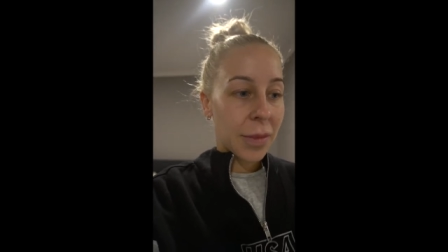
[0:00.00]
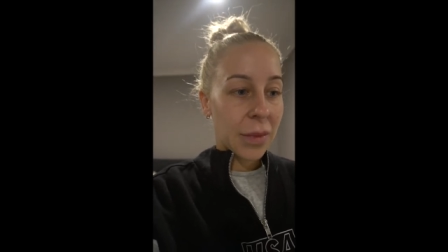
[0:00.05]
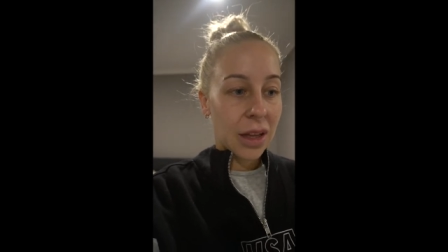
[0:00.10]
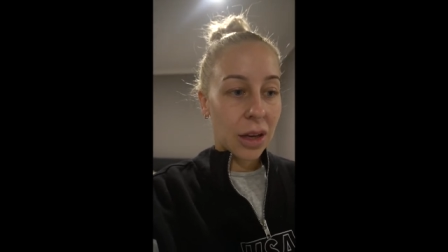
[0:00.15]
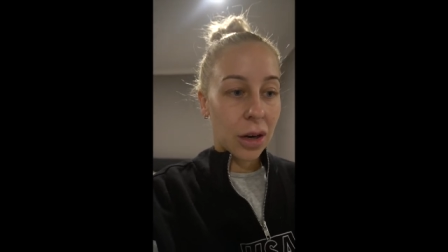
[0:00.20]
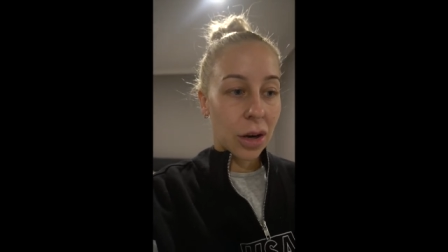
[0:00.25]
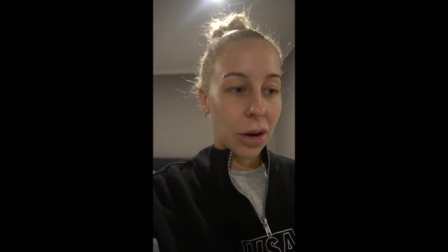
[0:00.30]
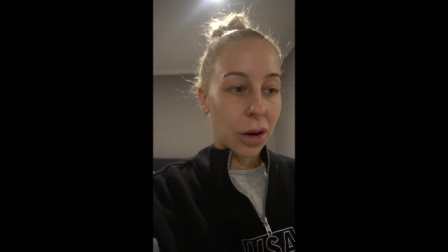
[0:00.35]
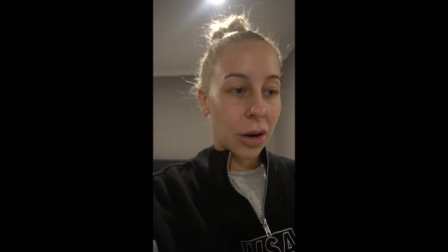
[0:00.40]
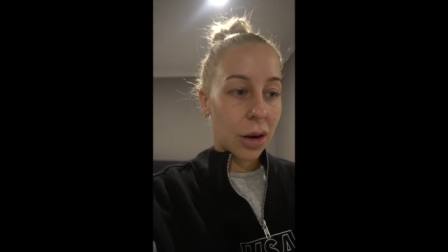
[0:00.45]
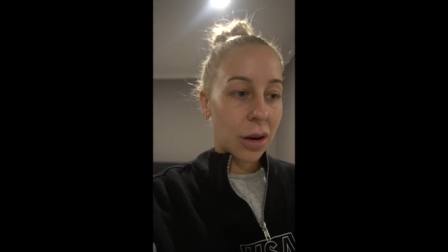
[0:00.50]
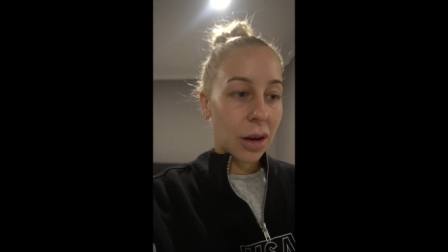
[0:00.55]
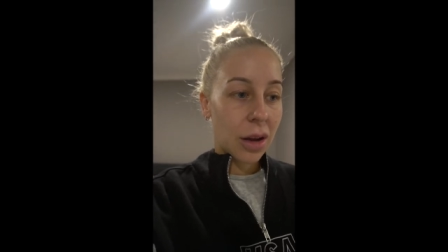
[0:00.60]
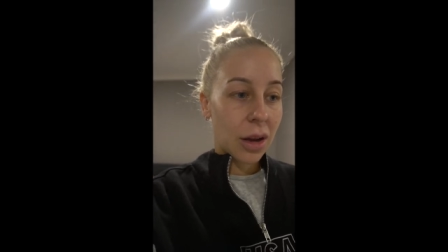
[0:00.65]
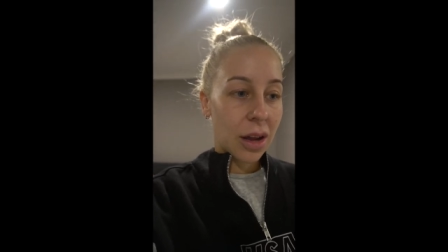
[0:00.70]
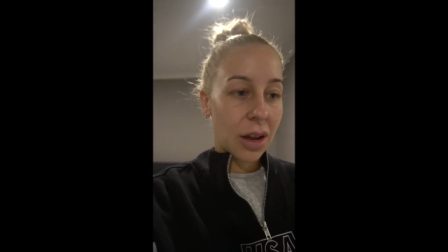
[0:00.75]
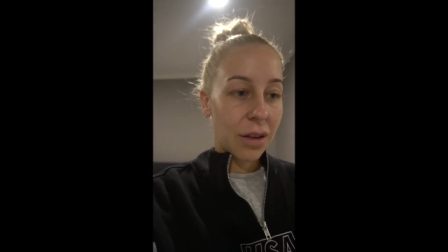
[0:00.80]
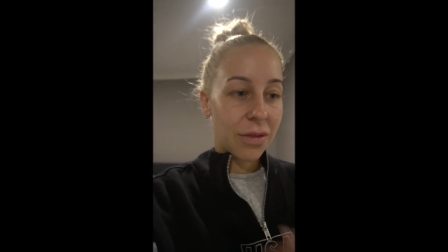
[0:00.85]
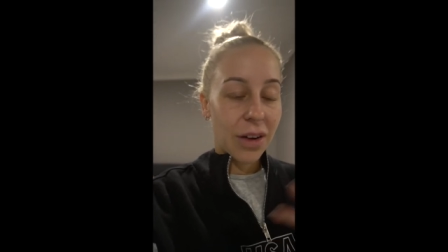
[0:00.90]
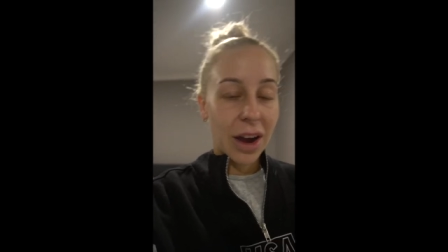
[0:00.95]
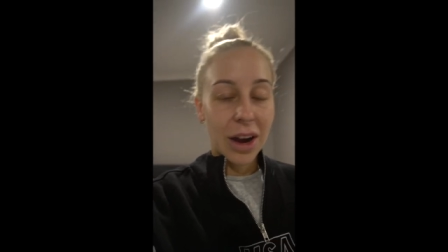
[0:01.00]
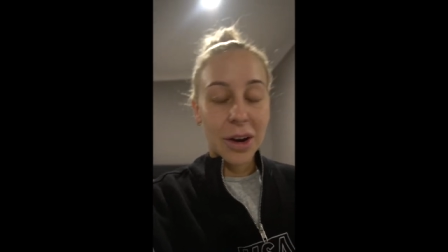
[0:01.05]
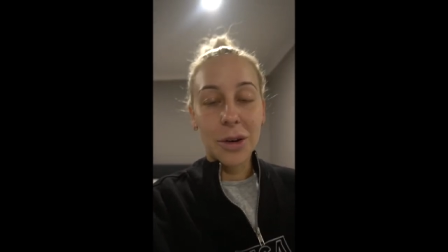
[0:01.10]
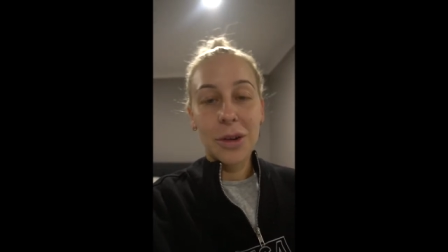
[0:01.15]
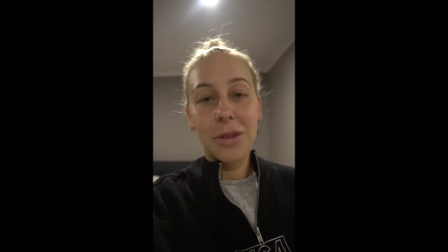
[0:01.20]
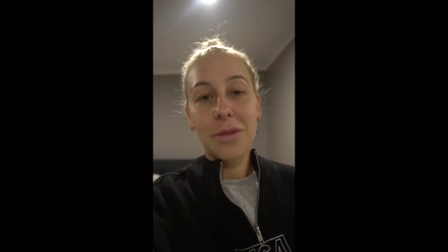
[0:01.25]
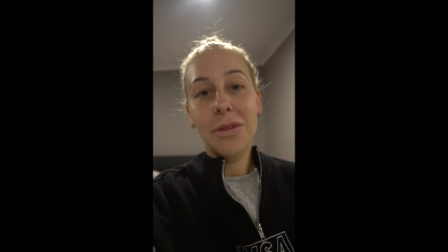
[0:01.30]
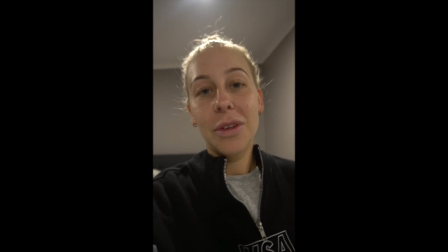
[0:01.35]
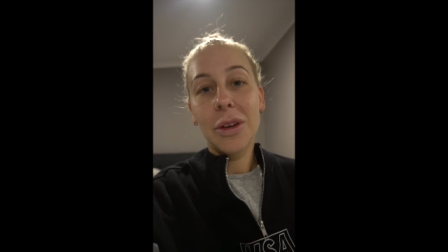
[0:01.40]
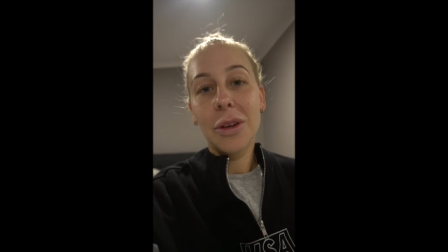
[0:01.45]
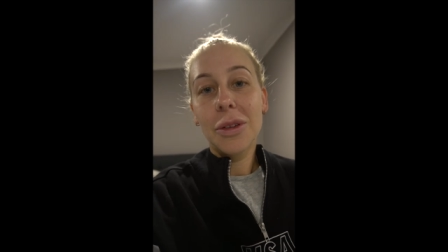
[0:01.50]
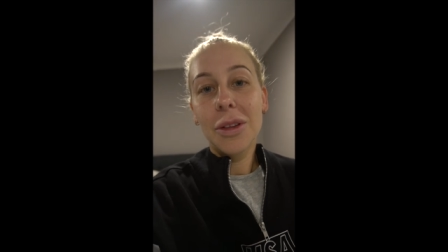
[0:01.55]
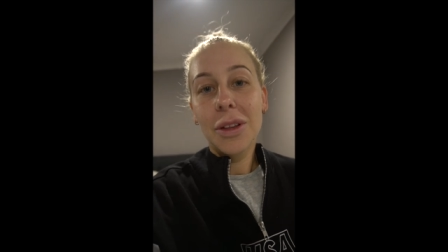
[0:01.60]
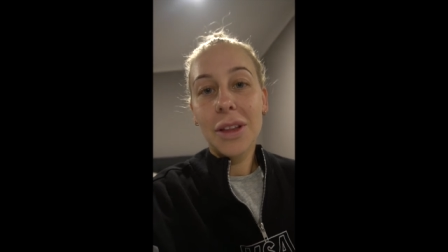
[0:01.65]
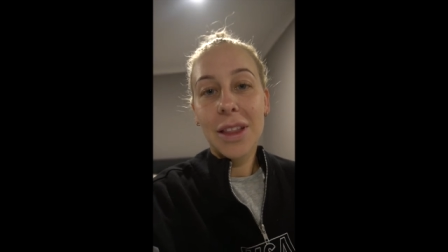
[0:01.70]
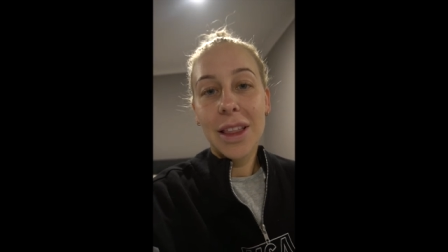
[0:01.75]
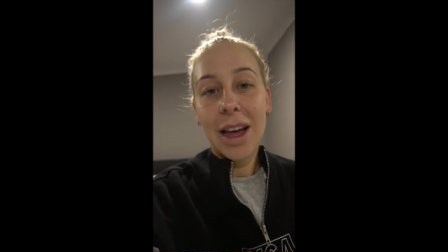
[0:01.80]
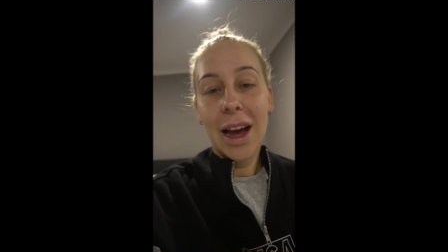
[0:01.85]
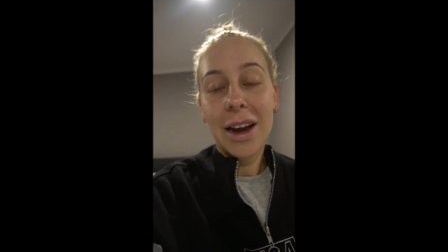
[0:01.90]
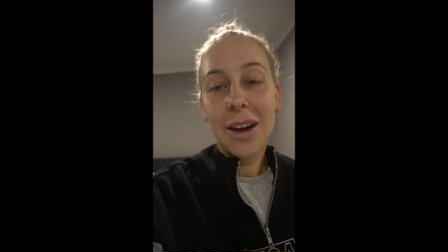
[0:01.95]
you know, if I could feel
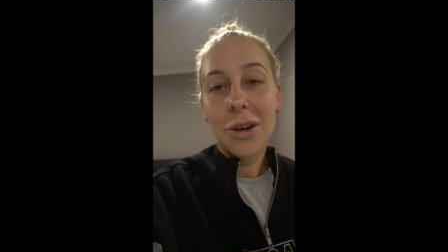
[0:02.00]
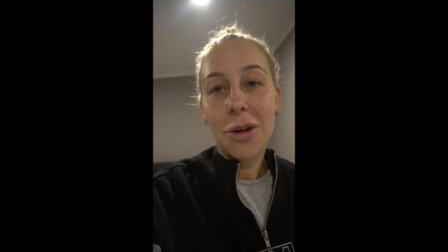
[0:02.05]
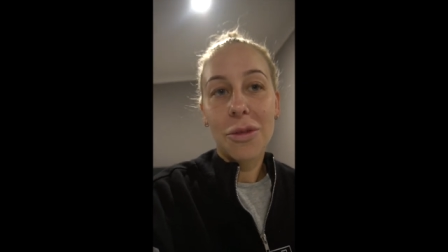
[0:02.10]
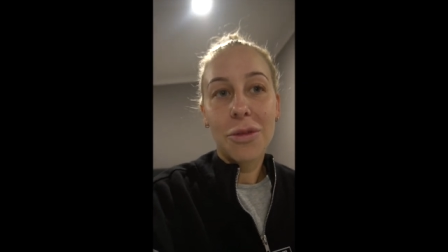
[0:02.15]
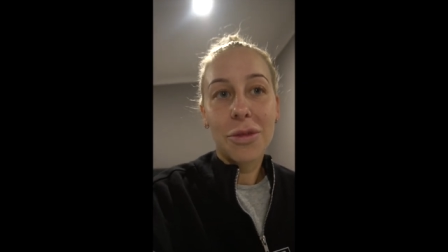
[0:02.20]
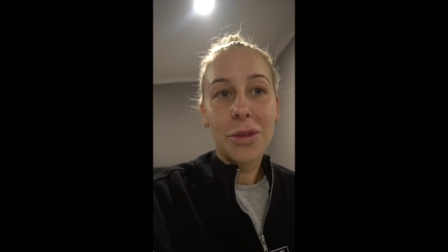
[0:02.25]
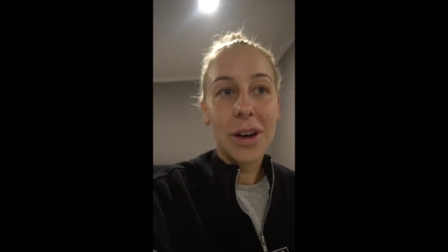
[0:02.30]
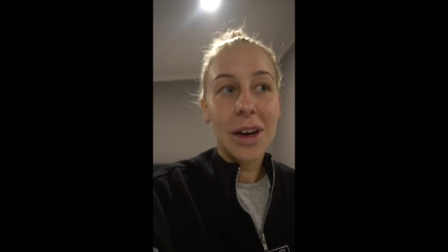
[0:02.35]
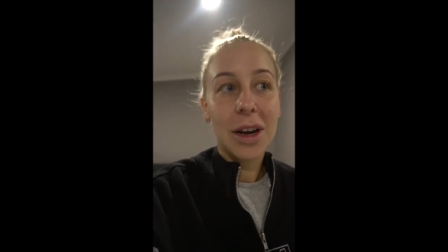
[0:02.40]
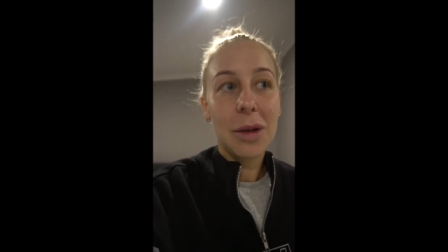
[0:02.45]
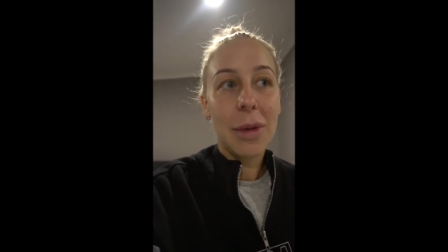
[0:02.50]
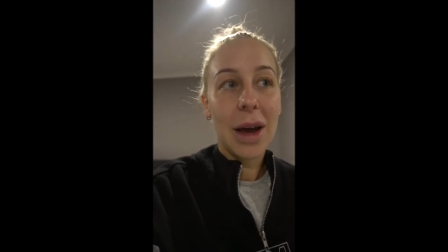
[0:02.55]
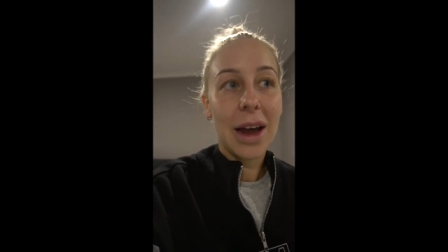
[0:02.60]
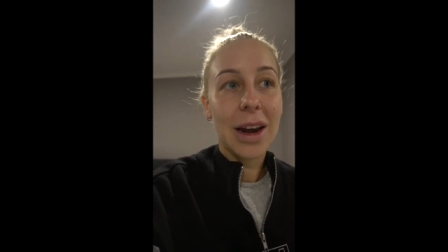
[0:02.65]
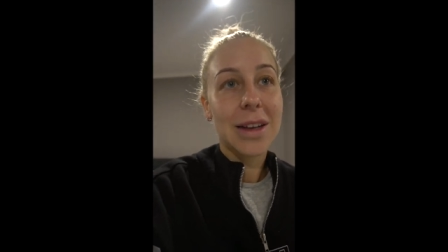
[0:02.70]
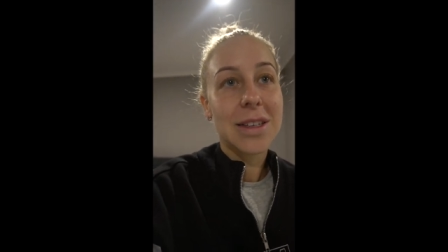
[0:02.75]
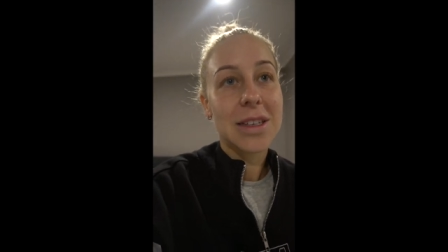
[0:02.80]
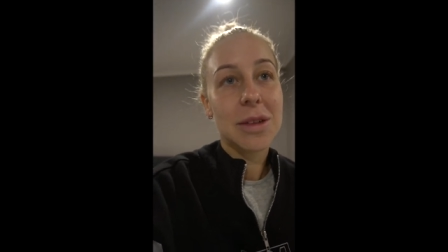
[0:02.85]
that confident about it